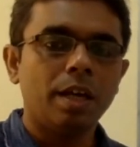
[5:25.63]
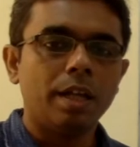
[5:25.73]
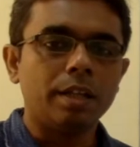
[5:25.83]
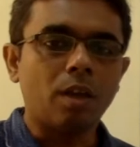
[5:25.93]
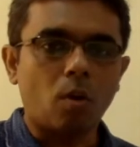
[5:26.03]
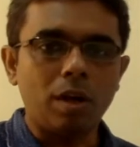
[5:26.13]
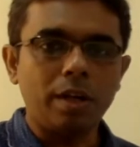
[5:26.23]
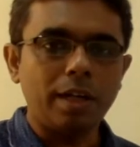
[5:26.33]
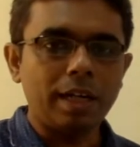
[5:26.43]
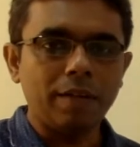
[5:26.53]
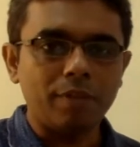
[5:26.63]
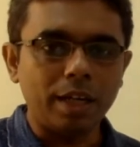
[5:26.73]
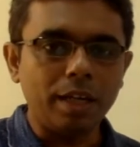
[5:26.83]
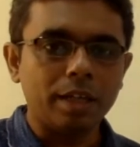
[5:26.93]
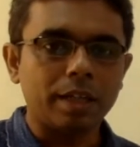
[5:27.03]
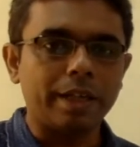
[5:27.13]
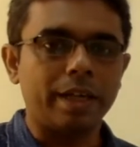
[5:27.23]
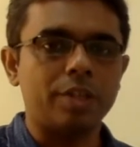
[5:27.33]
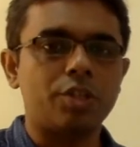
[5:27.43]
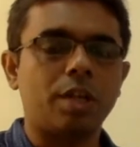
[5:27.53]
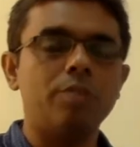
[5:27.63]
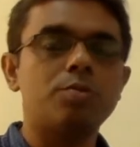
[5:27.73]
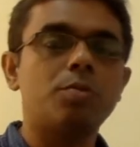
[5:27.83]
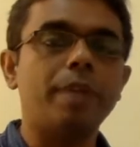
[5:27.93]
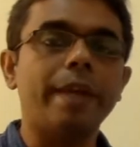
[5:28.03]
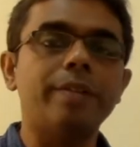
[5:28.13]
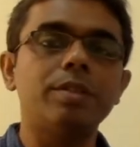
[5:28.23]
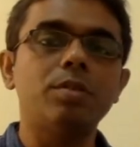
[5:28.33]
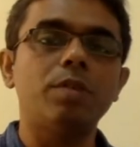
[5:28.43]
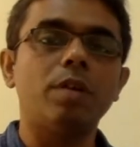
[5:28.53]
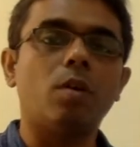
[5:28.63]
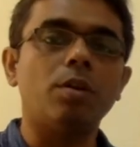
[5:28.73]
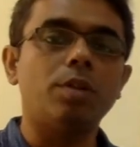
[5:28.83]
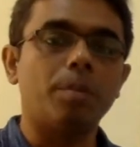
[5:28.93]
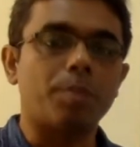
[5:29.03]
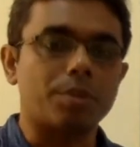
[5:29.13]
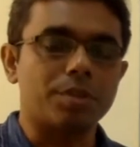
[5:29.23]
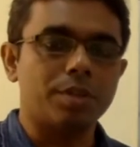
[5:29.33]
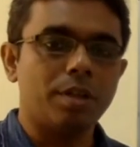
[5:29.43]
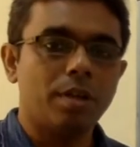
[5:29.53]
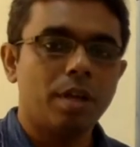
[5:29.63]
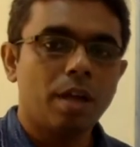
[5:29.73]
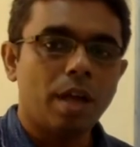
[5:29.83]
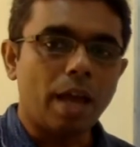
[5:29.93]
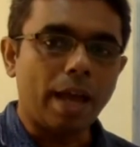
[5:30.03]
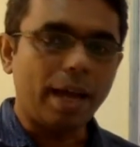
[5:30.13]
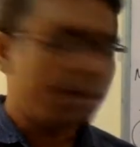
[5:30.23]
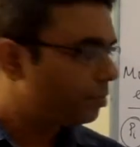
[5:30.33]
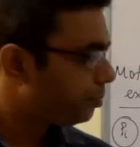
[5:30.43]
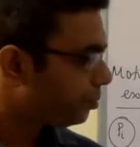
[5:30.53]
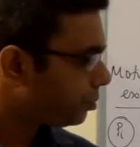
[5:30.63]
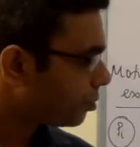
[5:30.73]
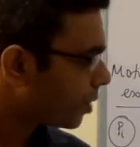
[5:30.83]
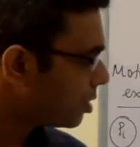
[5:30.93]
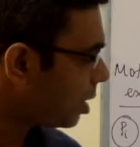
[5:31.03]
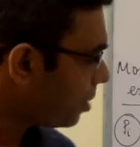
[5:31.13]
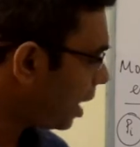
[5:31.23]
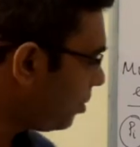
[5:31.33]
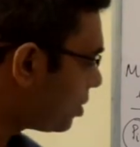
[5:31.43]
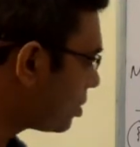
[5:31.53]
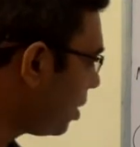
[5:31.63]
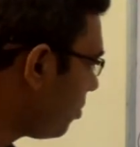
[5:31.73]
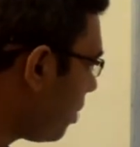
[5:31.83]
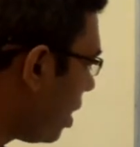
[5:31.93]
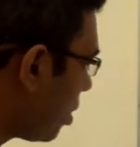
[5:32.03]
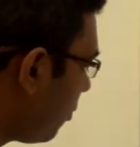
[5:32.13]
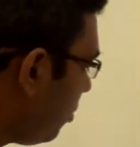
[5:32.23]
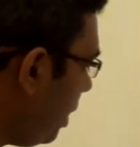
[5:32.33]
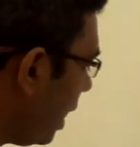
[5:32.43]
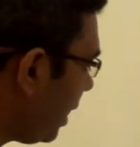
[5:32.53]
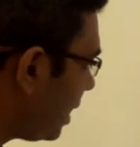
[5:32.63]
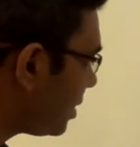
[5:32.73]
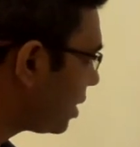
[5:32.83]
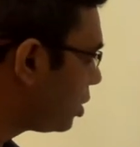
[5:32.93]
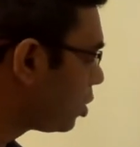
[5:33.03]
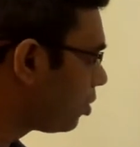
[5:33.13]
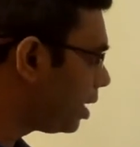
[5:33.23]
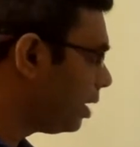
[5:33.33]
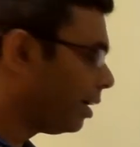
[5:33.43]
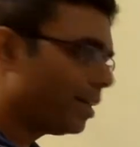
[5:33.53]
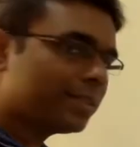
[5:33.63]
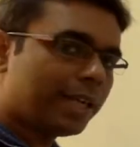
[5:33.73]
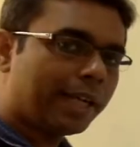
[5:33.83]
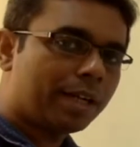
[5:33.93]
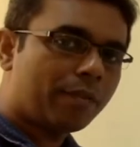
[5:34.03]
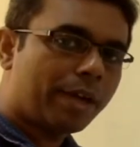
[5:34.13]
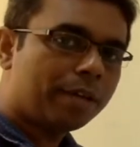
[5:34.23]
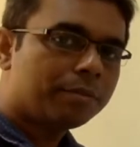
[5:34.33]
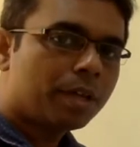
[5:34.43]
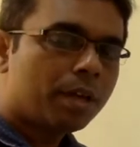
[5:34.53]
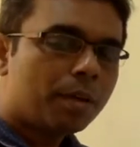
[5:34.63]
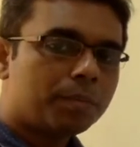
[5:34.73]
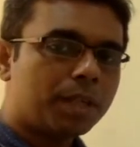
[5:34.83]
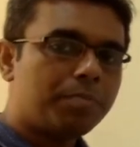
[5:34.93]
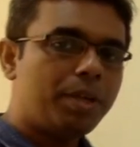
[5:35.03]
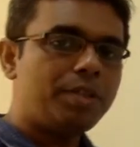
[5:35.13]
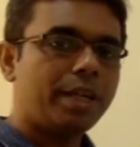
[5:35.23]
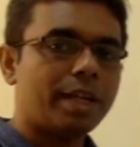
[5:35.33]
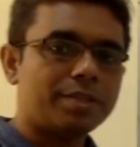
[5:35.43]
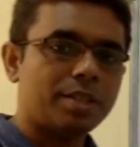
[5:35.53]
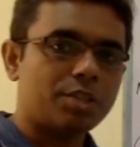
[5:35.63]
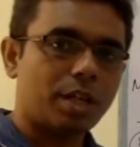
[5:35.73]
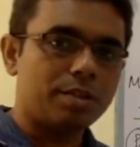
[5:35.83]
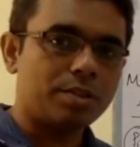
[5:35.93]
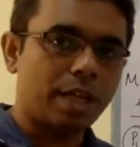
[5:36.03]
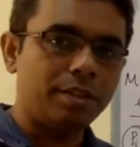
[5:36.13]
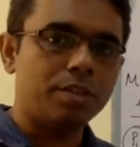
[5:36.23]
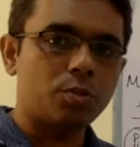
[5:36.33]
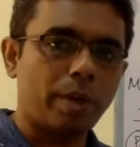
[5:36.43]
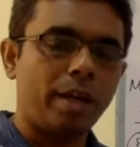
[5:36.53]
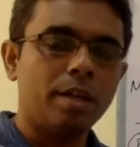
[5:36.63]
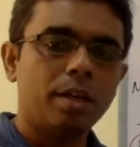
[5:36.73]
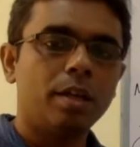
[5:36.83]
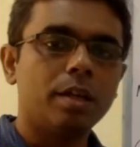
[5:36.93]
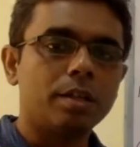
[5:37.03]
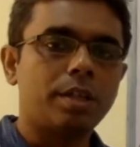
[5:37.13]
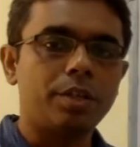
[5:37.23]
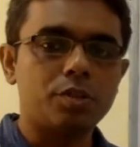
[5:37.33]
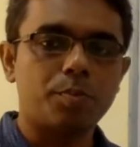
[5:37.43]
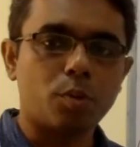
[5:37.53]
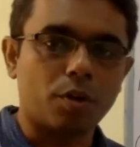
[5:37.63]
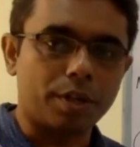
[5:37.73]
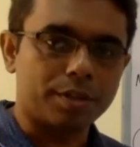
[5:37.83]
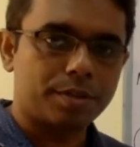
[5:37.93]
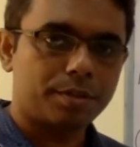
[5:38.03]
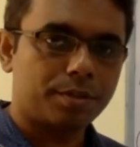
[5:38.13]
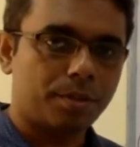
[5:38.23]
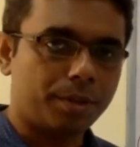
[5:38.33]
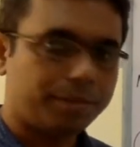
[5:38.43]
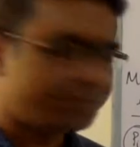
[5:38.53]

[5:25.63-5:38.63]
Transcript: they alternatively get a chance to be executed on the processor, and sometimes some part of Pi gets executed, then it is taken away, and then Pj gets a chance, and this way things progress. Okay.